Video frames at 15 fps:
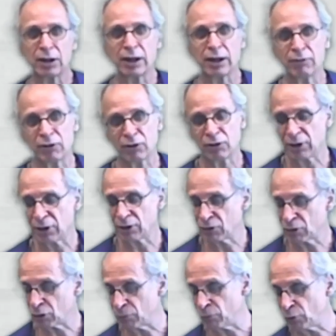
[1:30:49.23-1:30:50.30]
Everything is
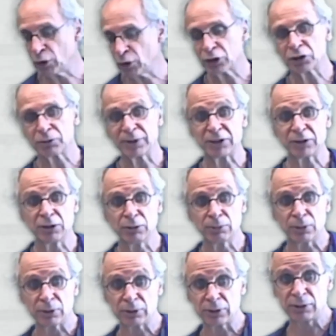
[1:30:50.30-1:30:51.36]
converged, whether you
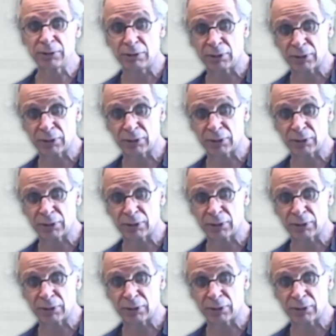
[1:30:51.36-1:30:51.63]
want it or